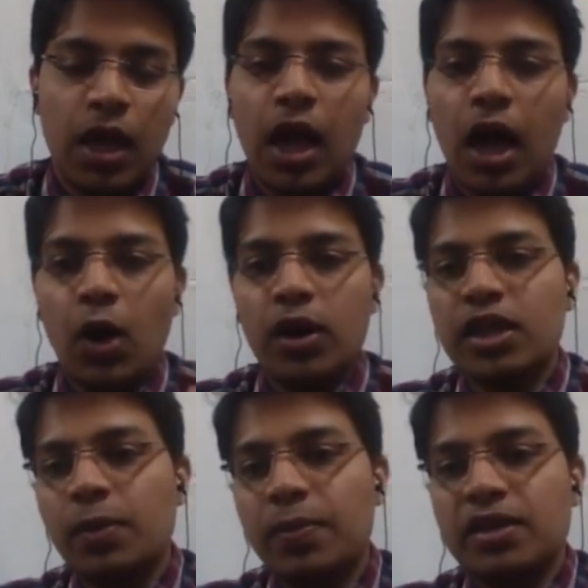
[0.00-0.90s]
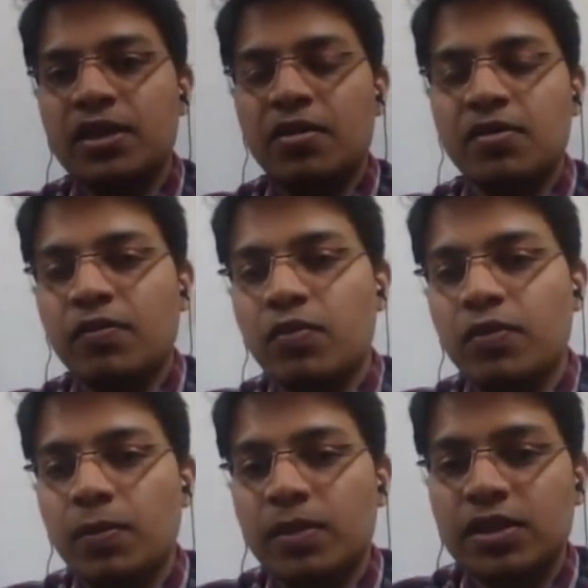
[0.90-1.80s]
How are the representatives of the
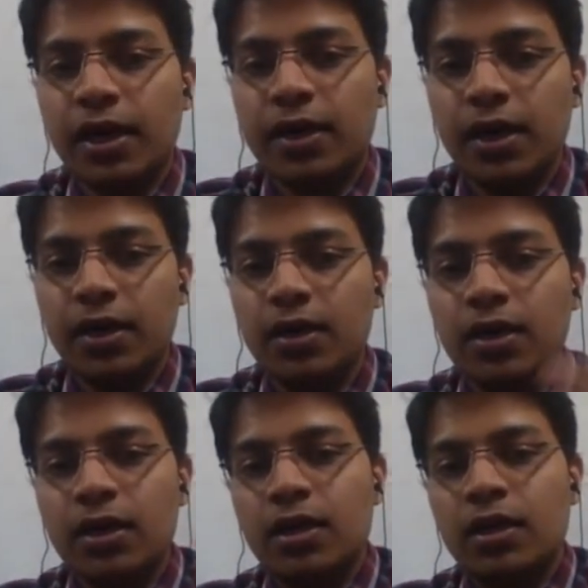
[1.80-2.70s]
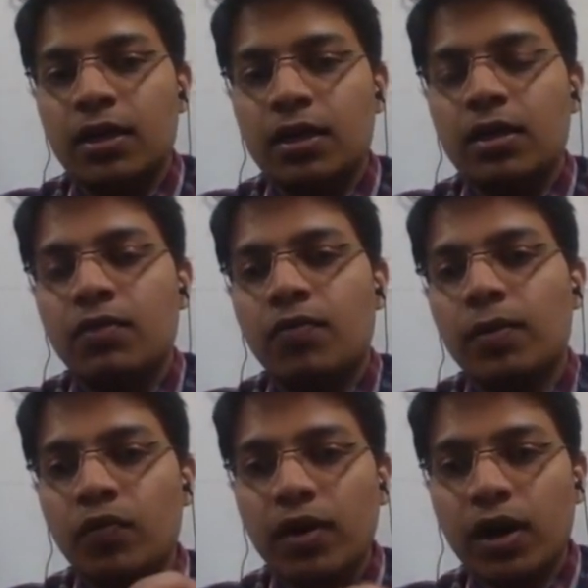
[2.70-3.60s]
workmen selected? From the
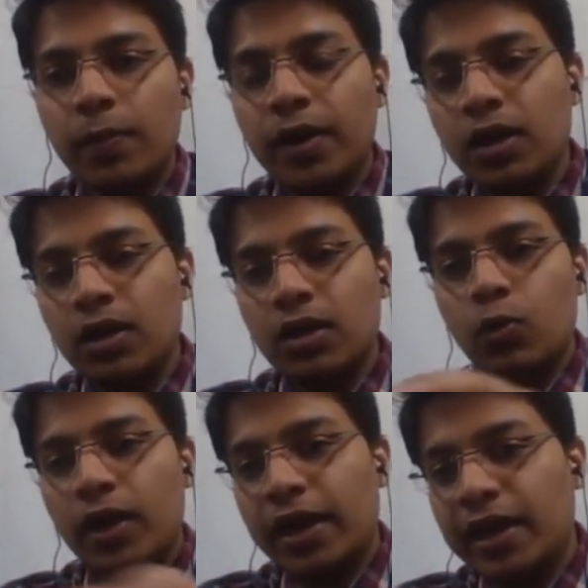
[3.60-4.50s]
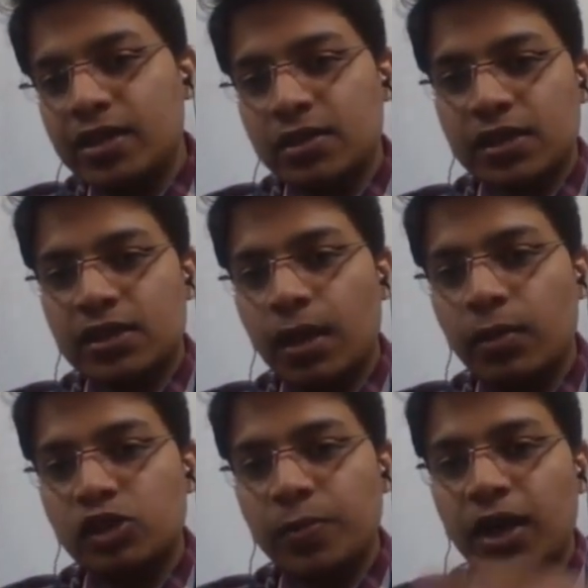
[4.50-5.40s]
workmen who are engaged in the
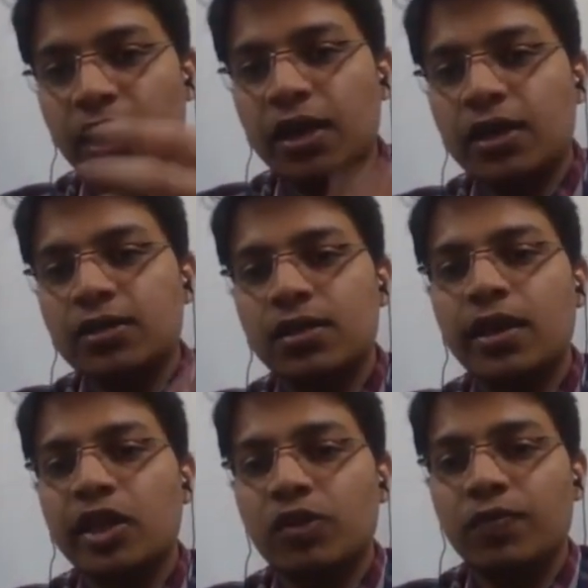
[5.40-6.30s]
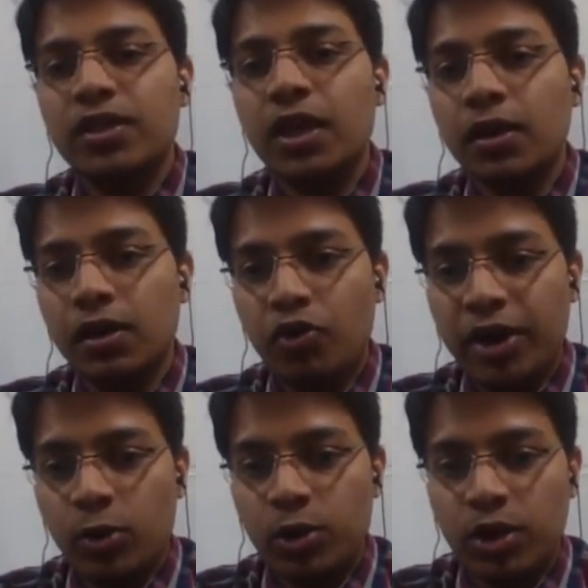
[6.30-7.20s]
establishment and in consultation with their trade
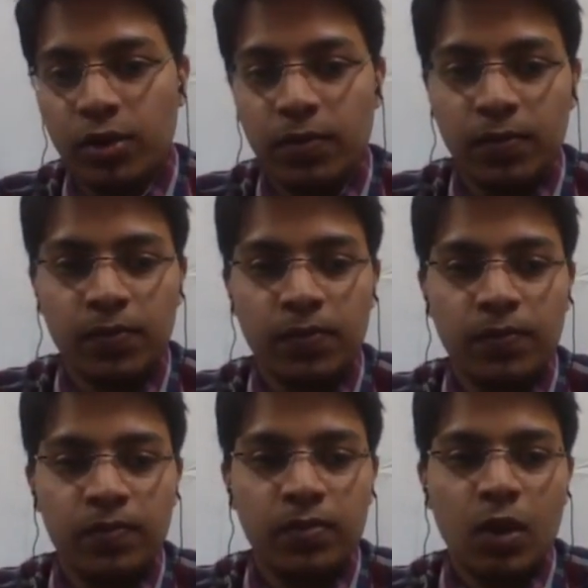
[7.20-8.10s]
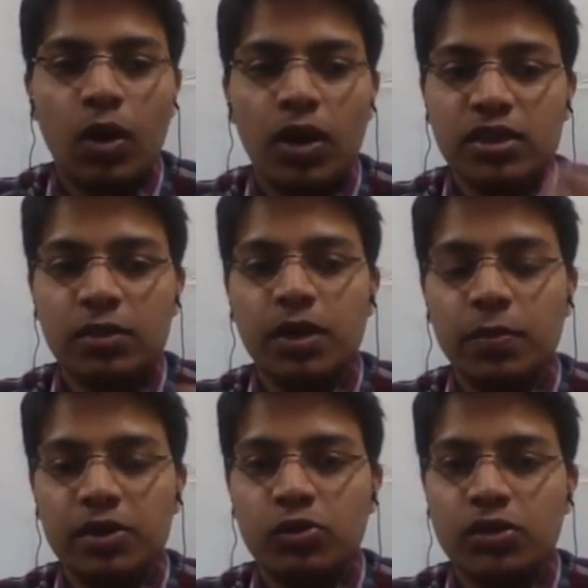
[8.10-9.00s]
union. What is the
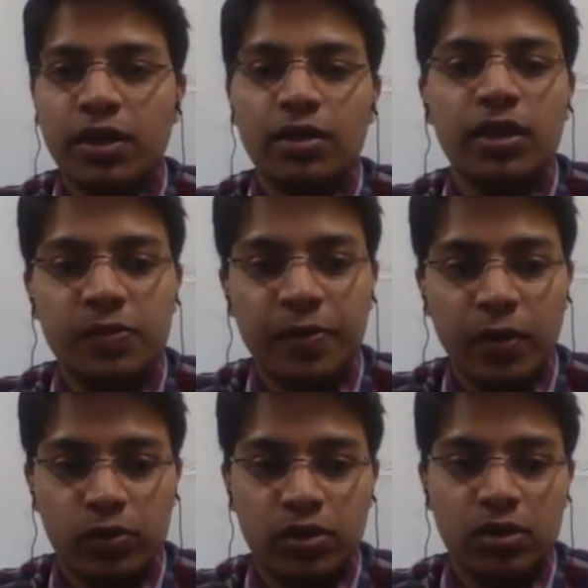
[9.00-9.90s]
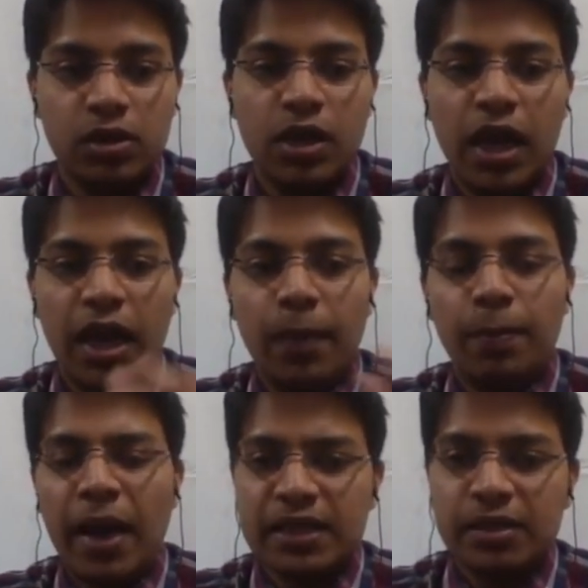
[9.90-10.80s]
purpose? To settle the disputes.
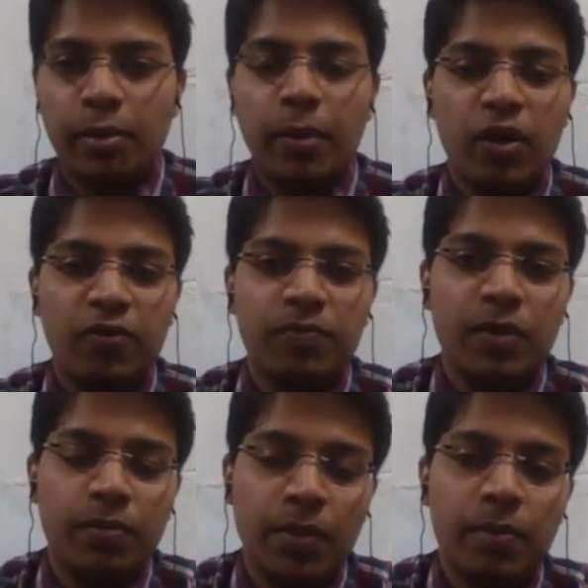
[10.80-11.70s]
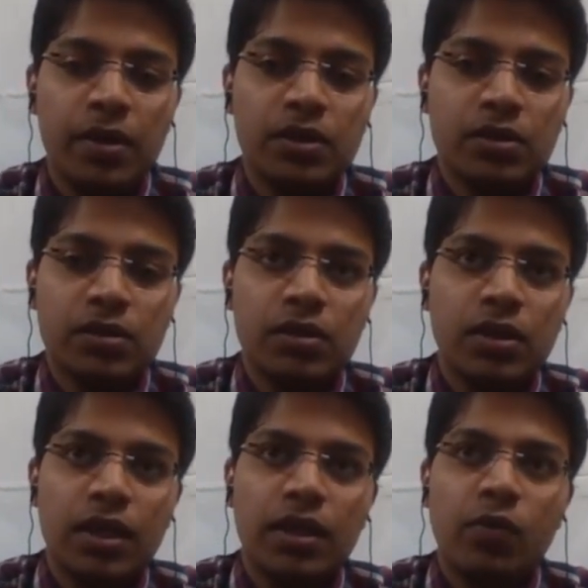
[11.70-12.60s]
Maximum number of members
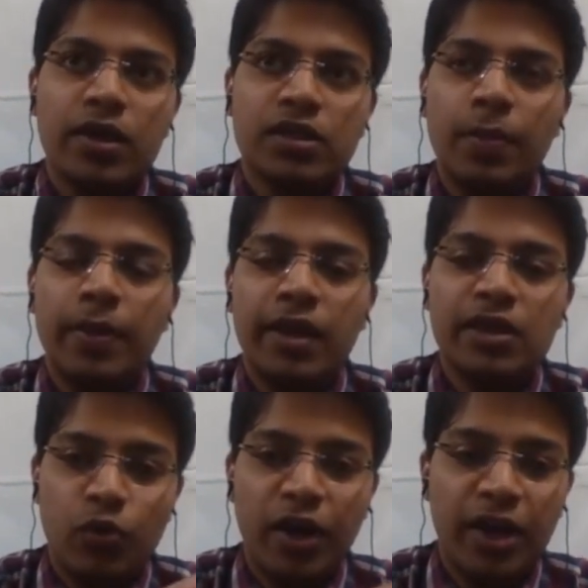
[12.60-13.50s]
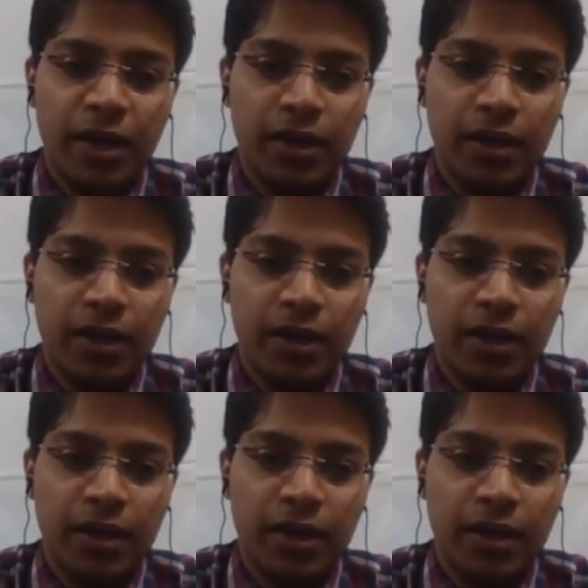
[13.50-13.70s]
in the works committee is 20.